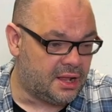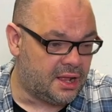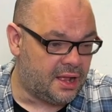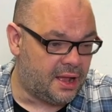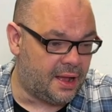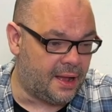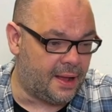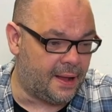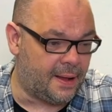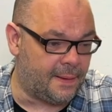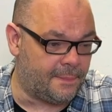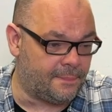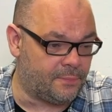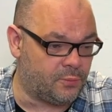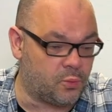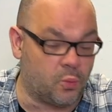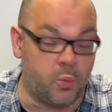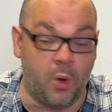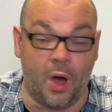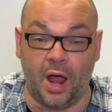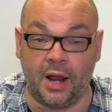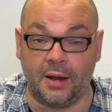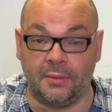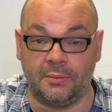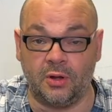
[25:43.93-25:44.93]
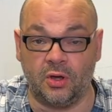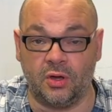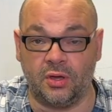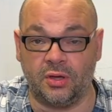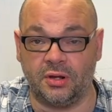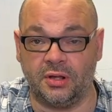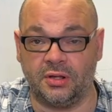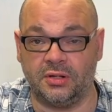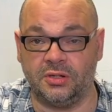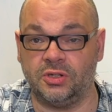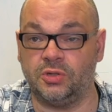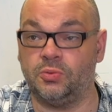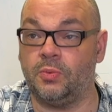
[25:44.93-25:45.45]
Um, while I'm looking
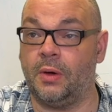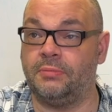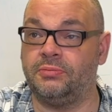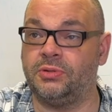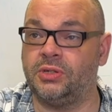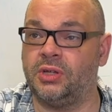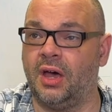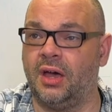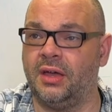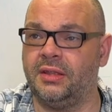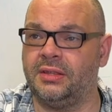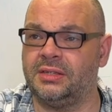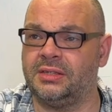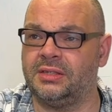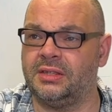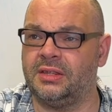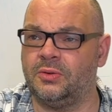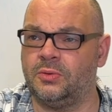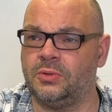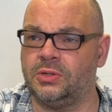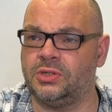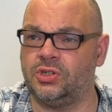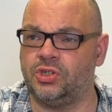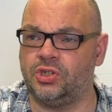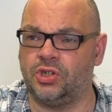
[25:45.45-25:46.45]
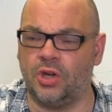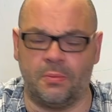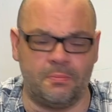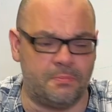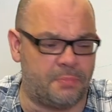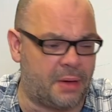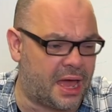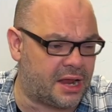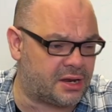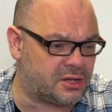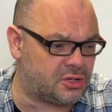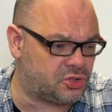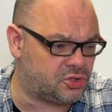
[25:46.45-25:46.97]
on his website, there was a John
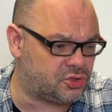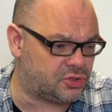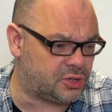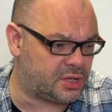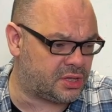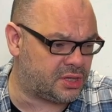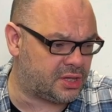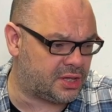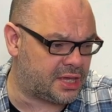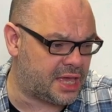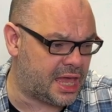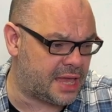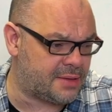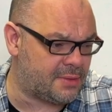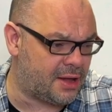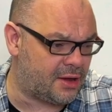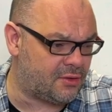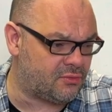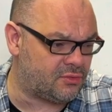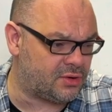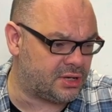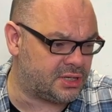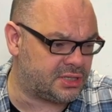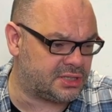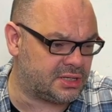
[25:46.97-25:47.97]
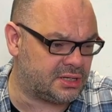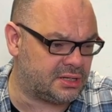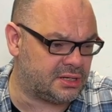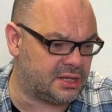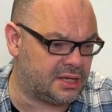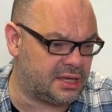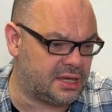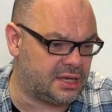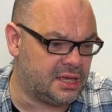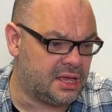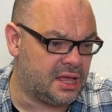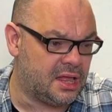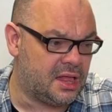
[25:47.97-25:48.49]
Bannon trick that came out
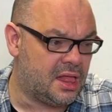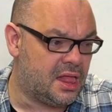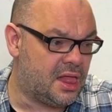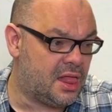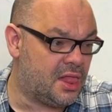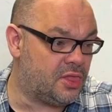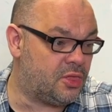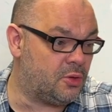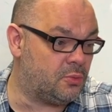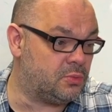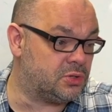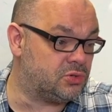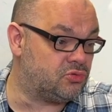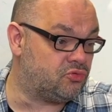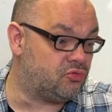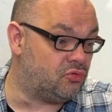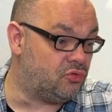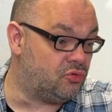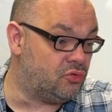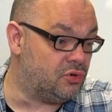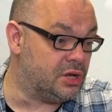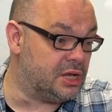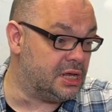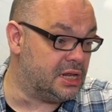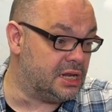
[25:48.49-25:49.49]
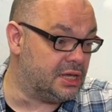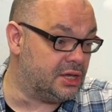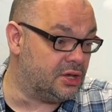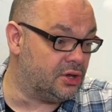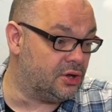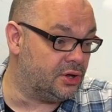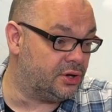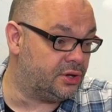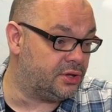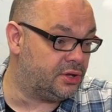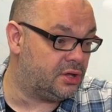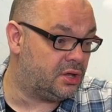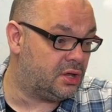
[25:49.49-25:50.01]
recently that was really
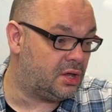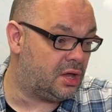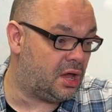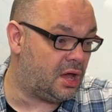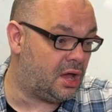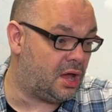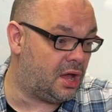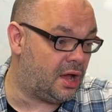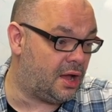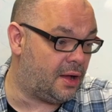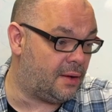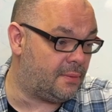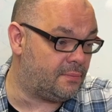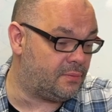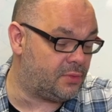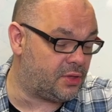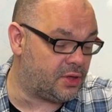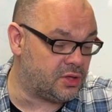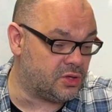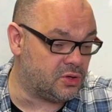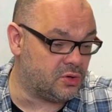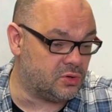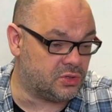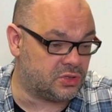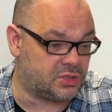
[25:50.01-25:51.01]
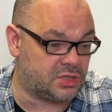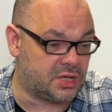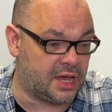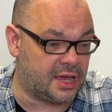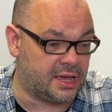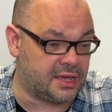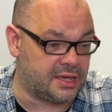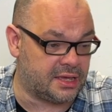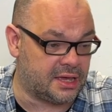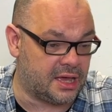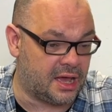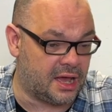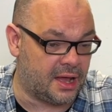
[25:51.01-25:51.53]
good. Um, that used
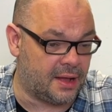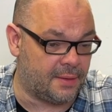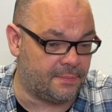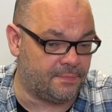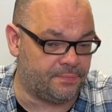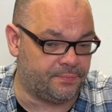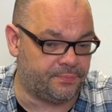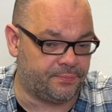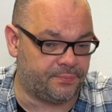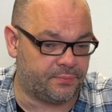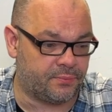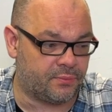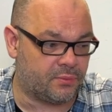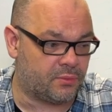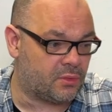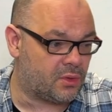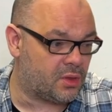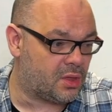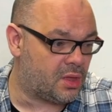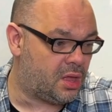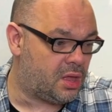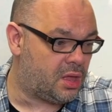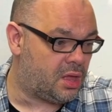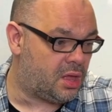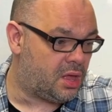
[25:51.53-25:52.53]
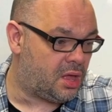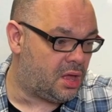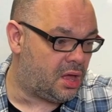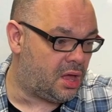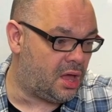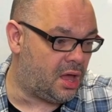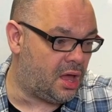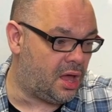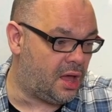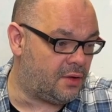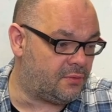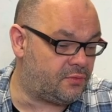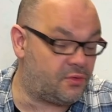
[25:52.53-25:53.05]
a um,
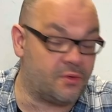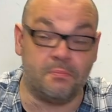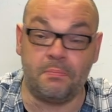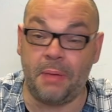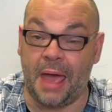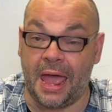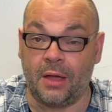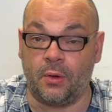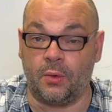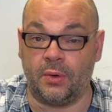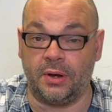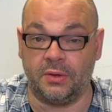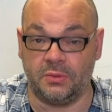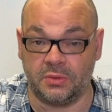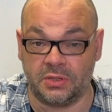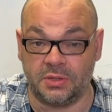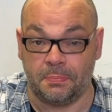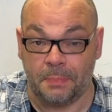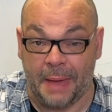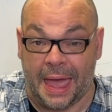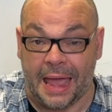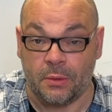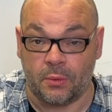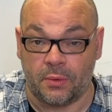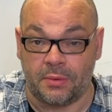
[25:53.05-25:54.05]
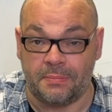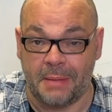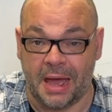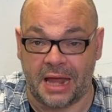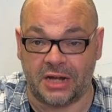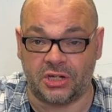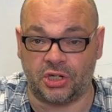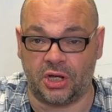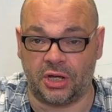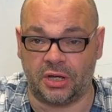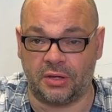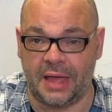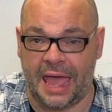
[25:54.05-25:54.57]
uh, from Penguin. It was a Penguin
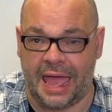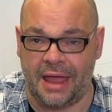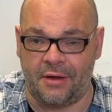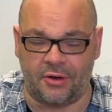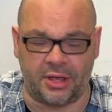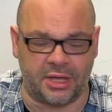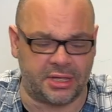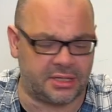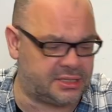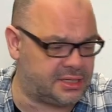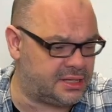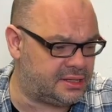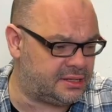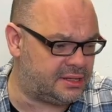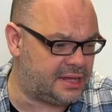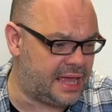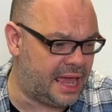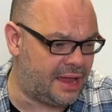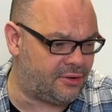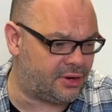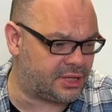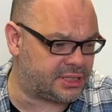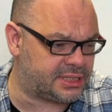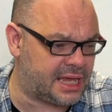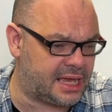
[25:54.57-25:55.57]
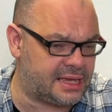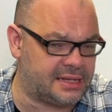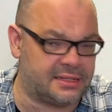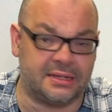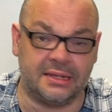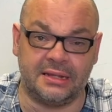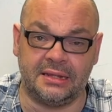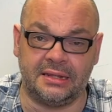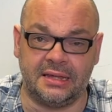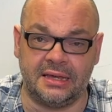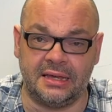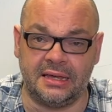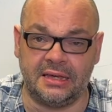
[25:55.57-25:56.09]
Magic. Eric did. Eric Tate
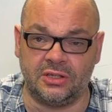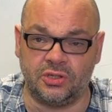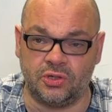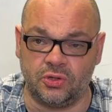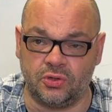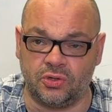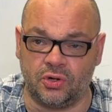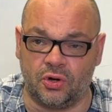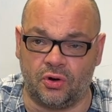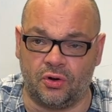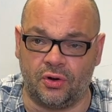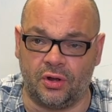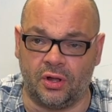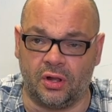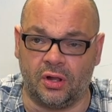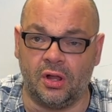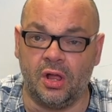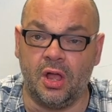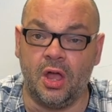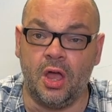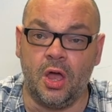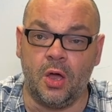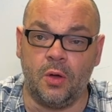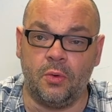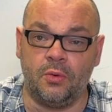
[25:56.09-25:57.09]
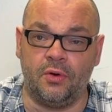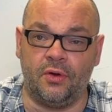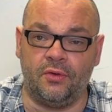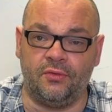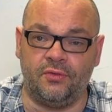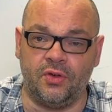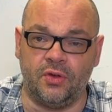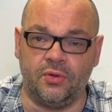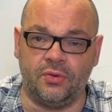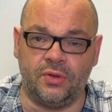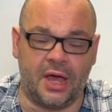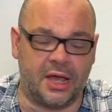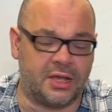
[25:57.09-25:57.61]
did the tutorial. We
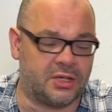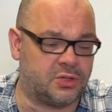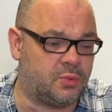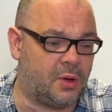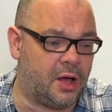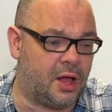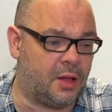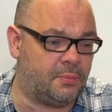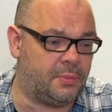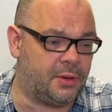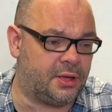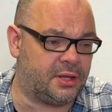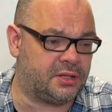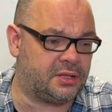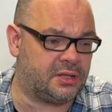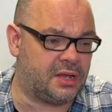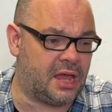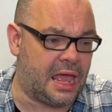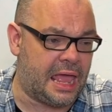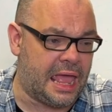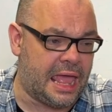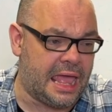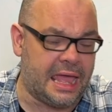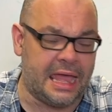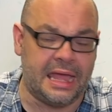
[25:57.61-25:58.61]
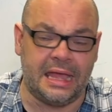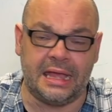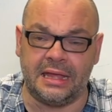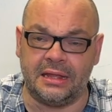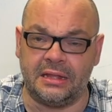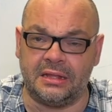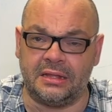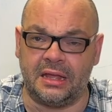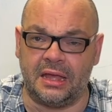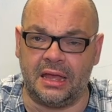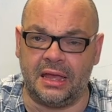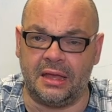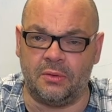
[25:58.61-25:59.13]
reviewed that as well, but it,
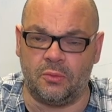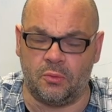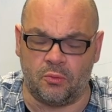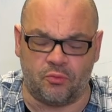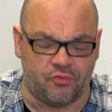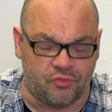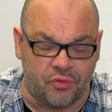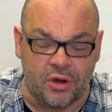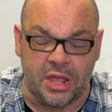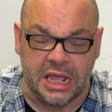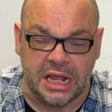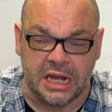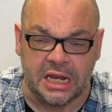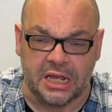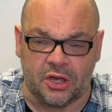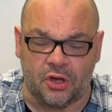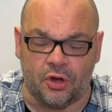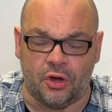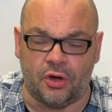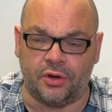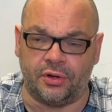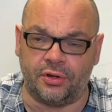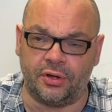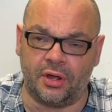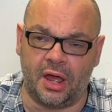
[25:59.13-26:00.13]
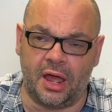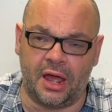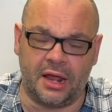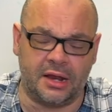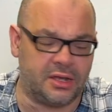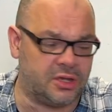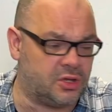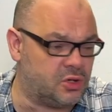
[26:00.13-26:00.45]
it really good, and it